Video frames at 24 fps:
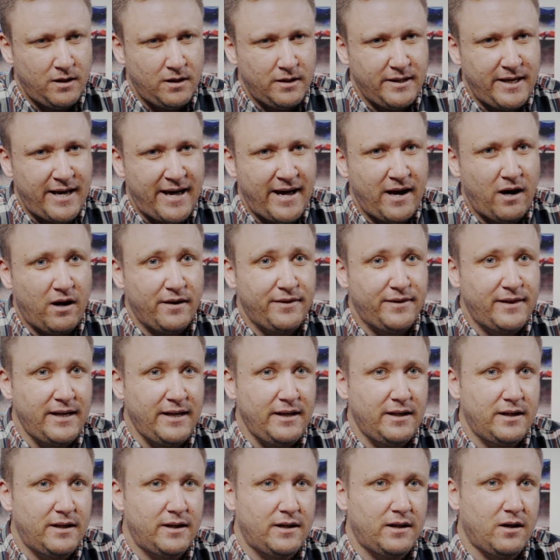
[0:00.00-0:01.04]
Yeah, I
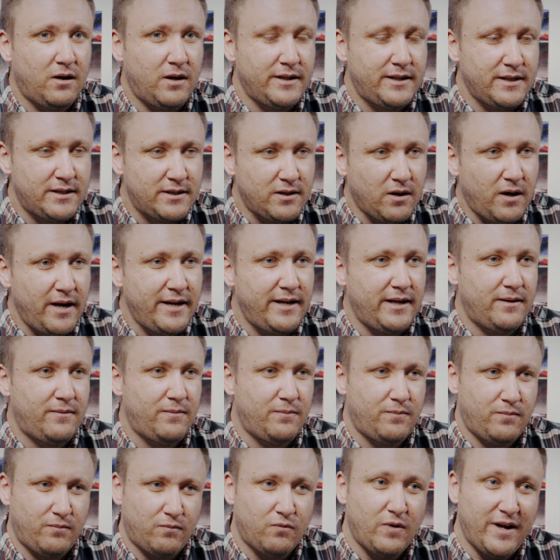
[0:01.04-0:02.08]
think I
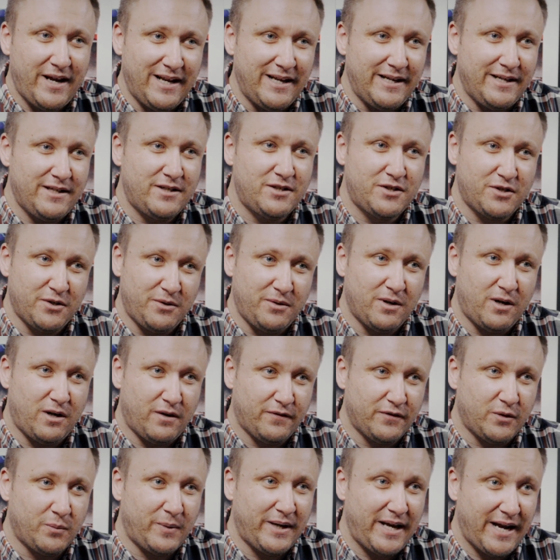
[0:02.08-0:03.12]
decided really soon
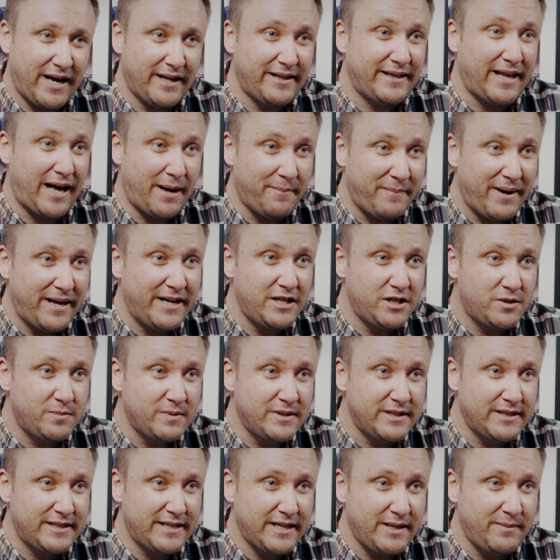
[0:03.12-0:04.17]
after we had that
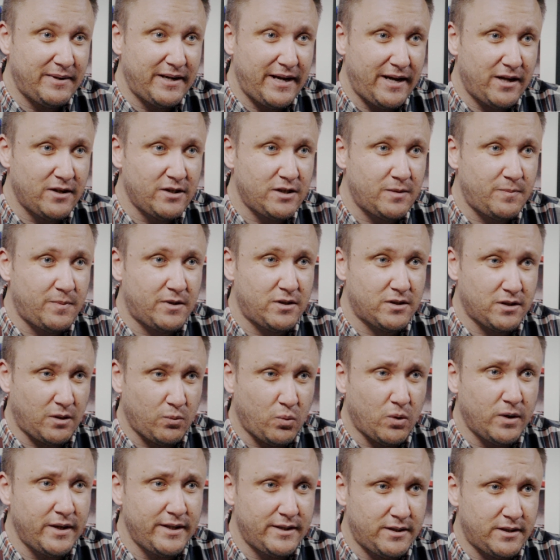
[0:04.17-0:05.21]
management team announced, because I
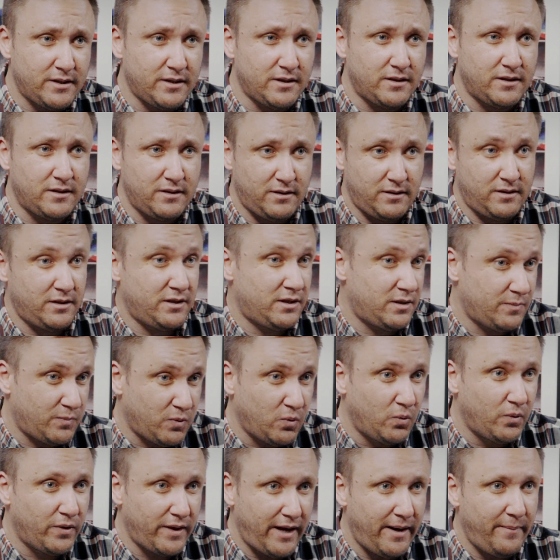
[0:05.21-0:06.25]
wanted to
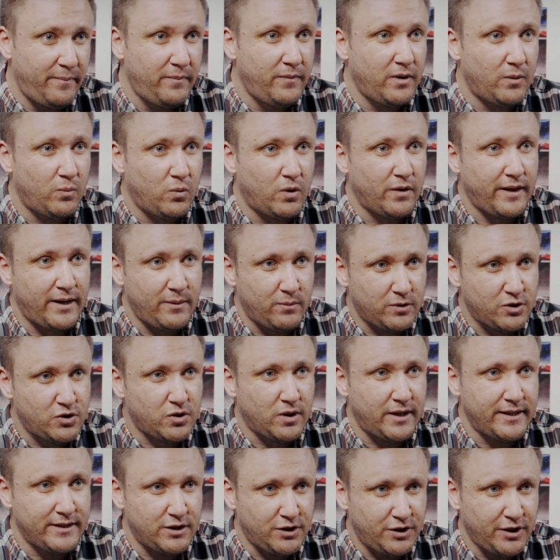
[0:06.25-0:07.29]
support them and what they were
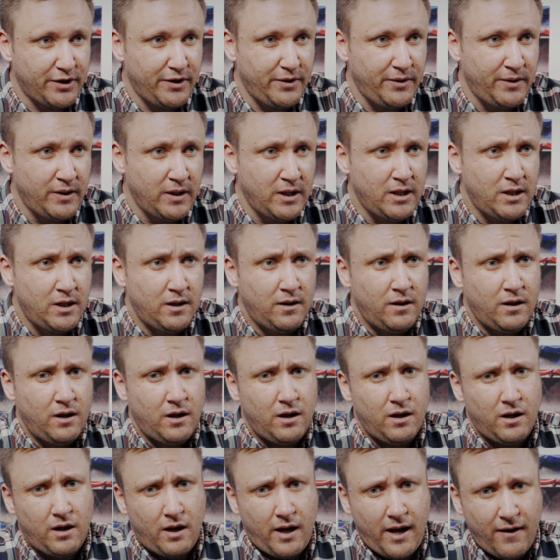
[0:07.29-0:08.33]
trying to do.
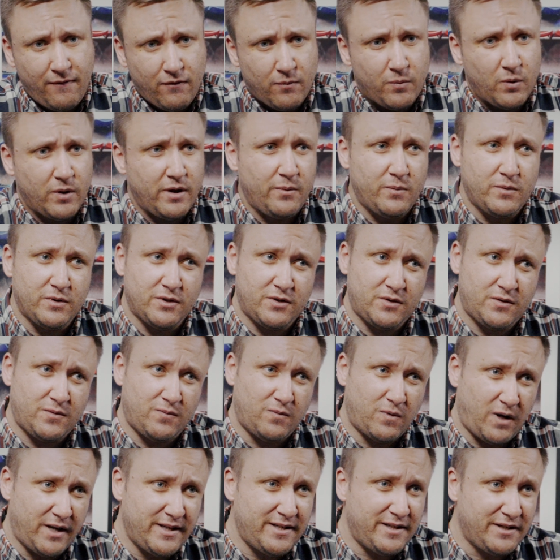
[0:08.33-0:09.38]
Everybody was
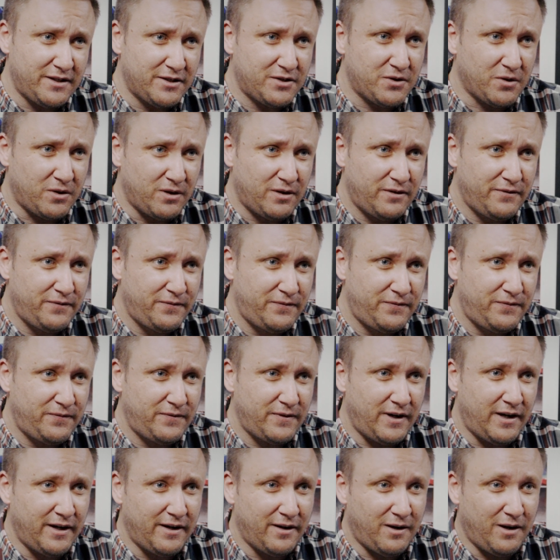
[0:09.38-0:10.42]
writing us off,
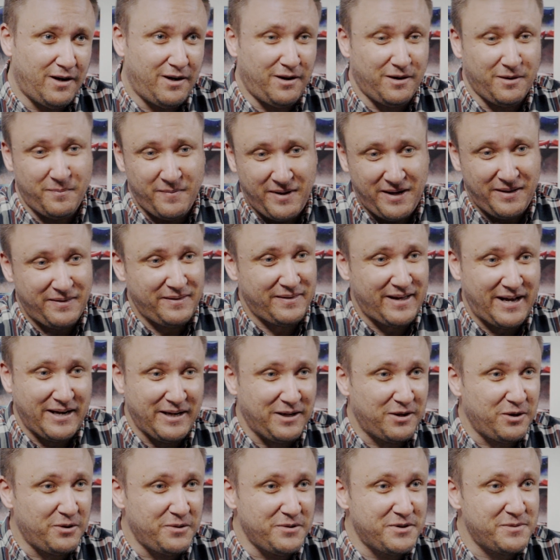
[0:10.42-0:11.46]
and I'll admit that
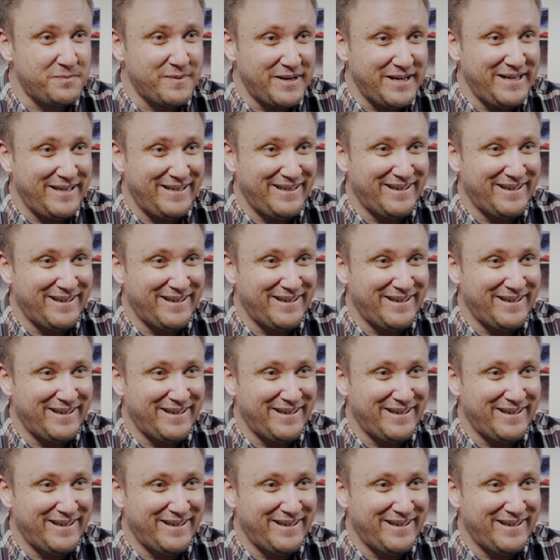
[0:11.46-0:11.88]
includes me.